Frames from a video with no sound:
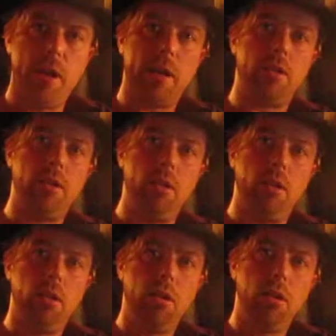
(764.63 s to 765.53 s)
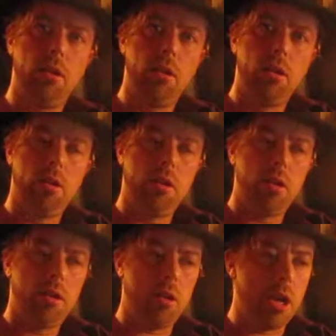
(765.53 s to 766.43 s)
next year.
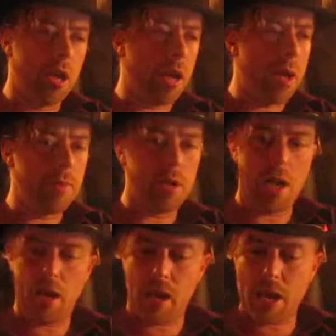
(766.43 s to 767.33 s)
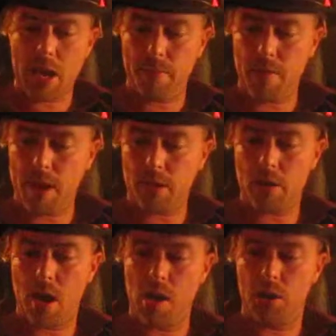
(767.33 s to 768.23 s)
You know, I mean, I got my
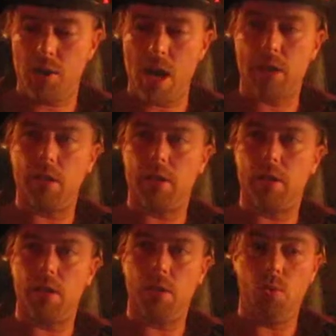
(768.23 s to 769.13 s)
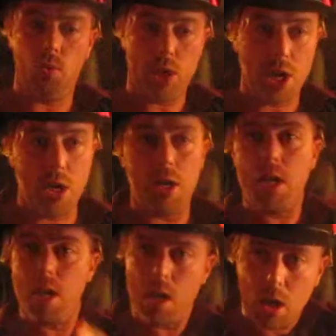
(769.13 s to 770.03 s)
contract is year to
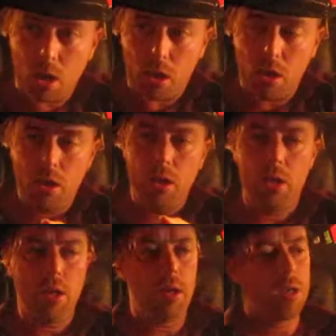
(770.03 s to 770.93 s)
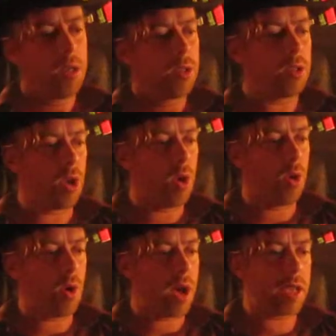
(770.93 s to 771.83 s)
year.
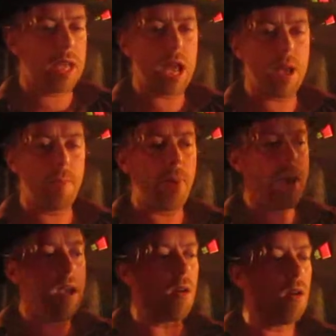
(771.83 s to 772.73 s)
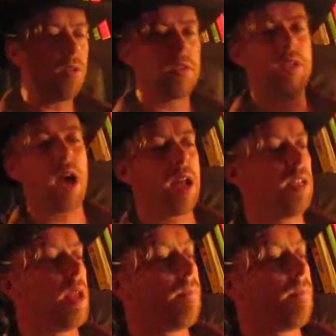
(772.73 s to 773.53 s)
So I can't pay all these goddamn